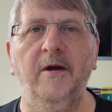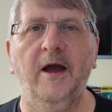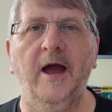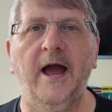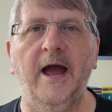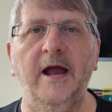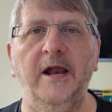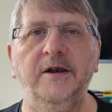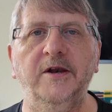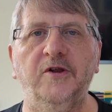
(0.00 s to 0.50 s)

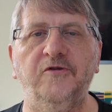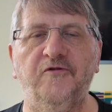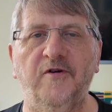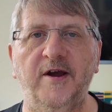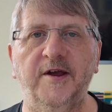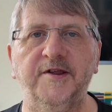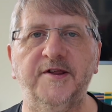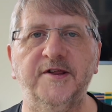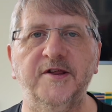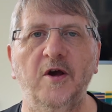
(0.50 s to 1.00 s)
and
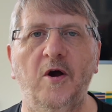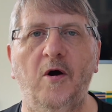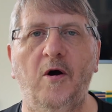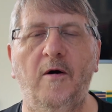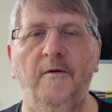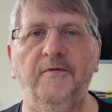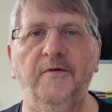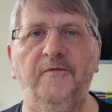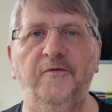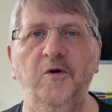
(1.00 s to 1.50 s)
address
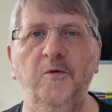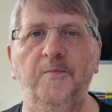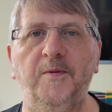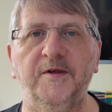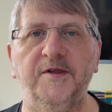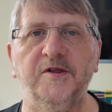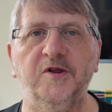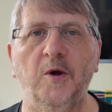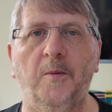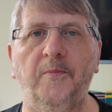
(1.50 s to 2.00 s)
of the food
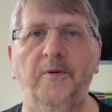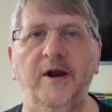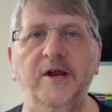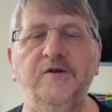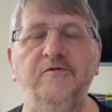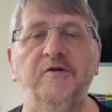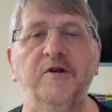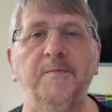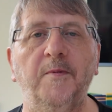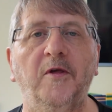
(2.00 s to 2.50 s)
business operator
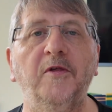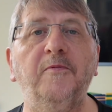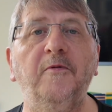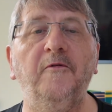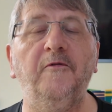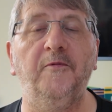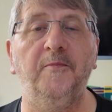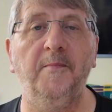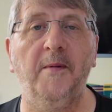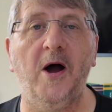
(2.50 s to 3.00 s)
responsible
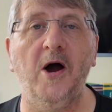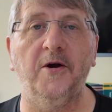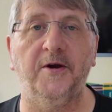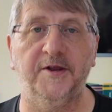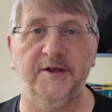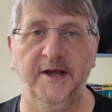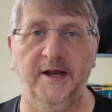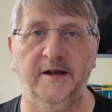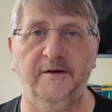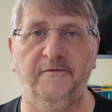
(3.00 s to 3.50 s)
for
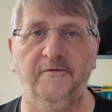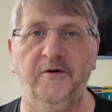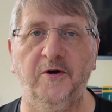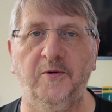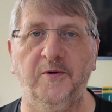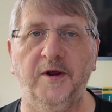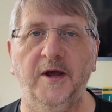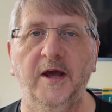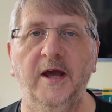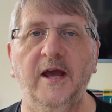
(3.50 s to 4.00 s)
marketing the food.